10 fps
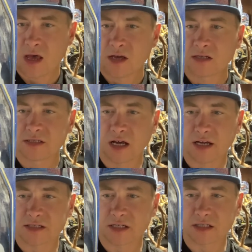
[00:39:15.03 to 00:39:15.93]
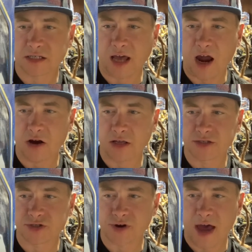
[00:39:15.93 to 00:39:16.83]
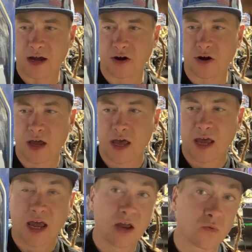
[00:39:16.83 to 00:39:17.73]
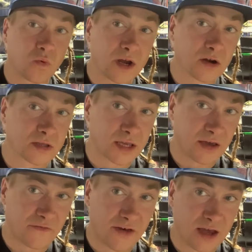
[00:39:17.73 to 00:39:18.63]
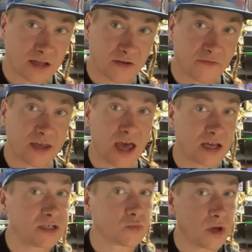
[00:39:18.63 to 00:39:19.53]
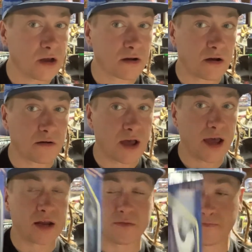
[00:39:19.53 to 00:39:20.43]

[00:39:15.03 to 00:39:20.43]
Zuckuss is a tireless tracker and weirdly effective. Yeah, he's weird, all right.